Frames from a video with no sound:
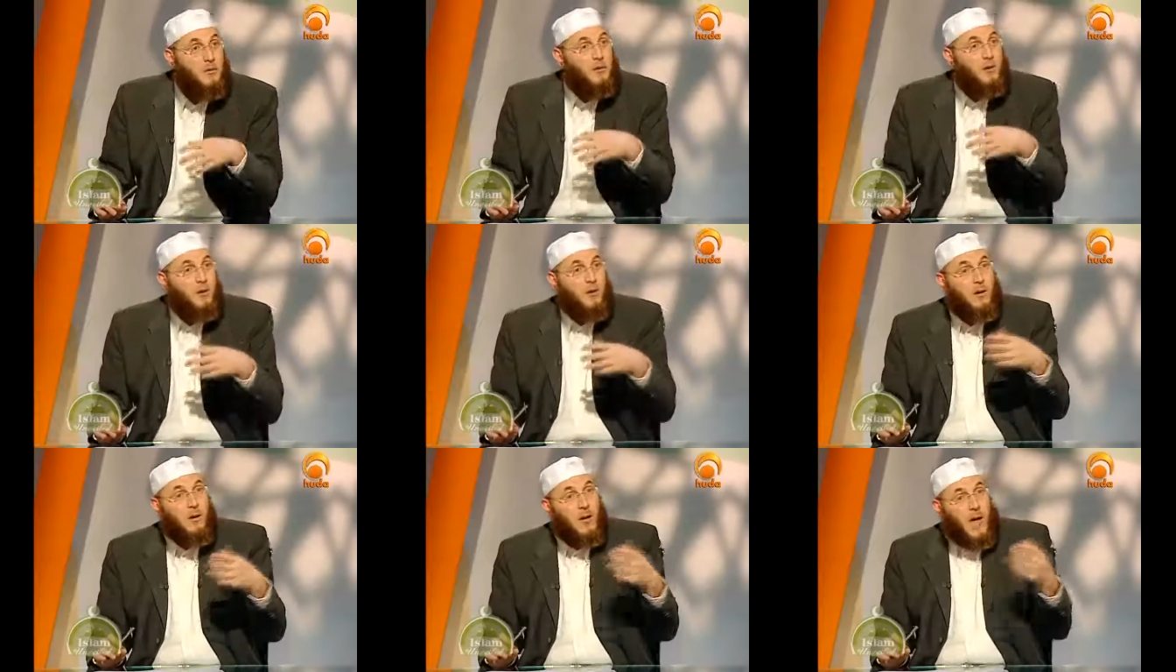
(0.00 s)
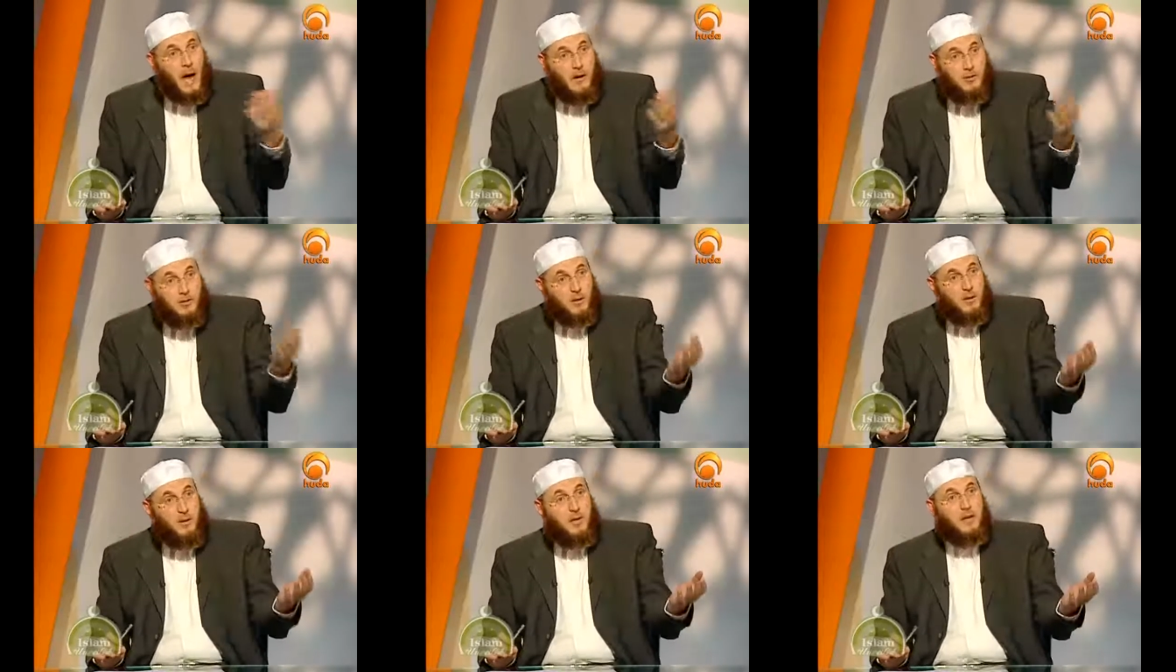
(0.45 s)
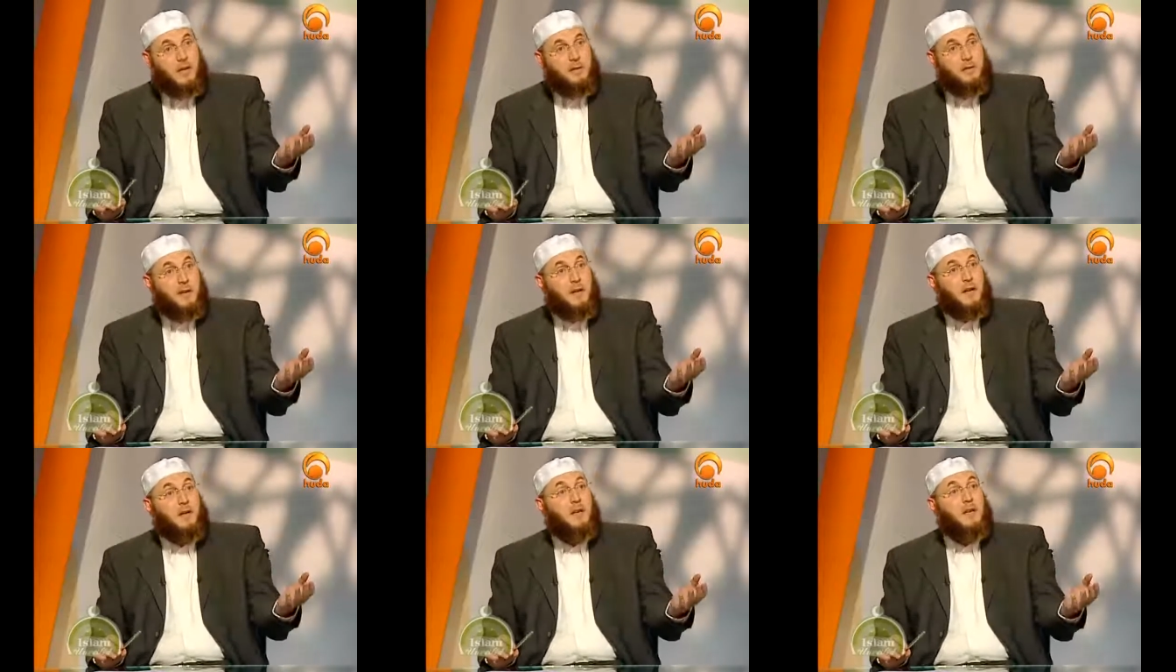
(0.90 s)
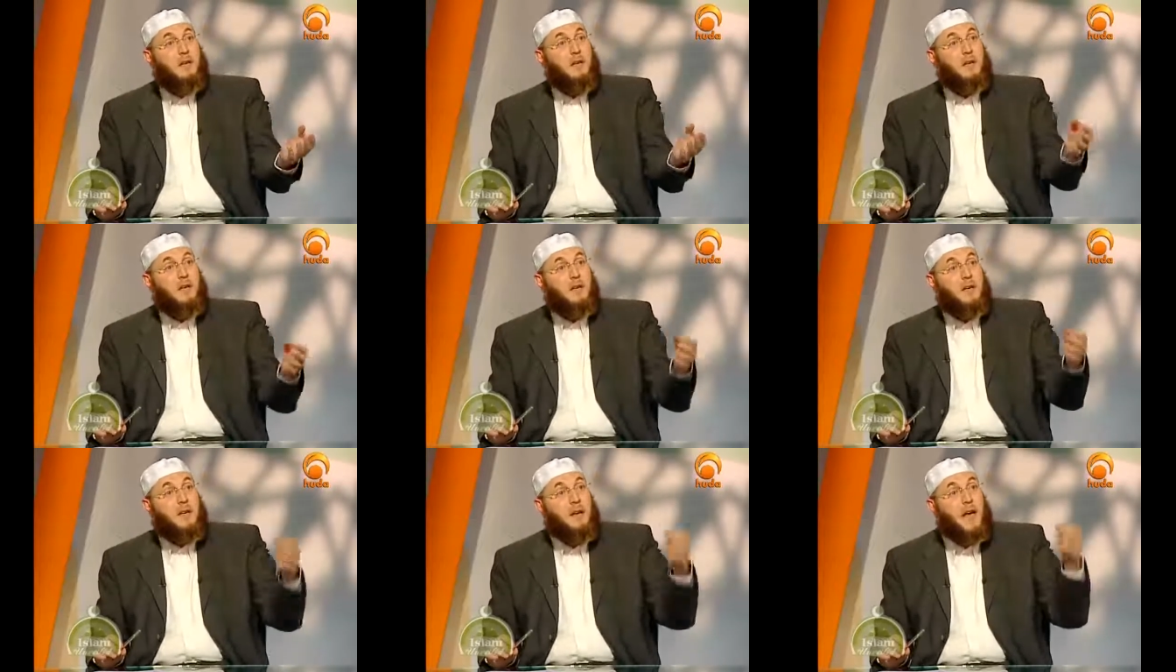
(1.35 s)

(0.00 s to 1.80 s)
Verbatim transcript: were all utterly defeated.